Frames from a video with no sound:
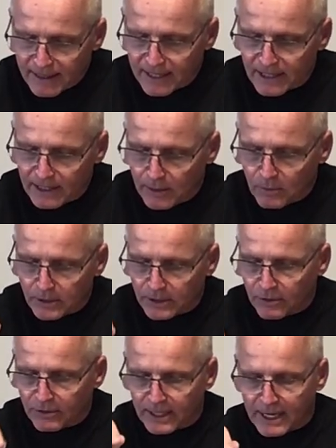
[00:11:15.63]
Then they will
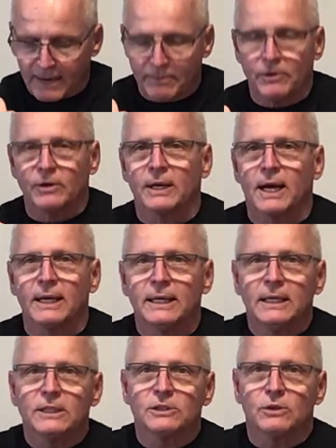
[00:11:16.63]
know that I am their God.
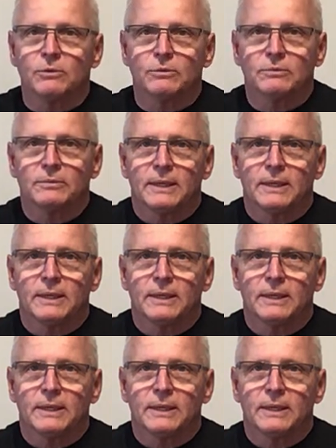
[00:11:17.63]
So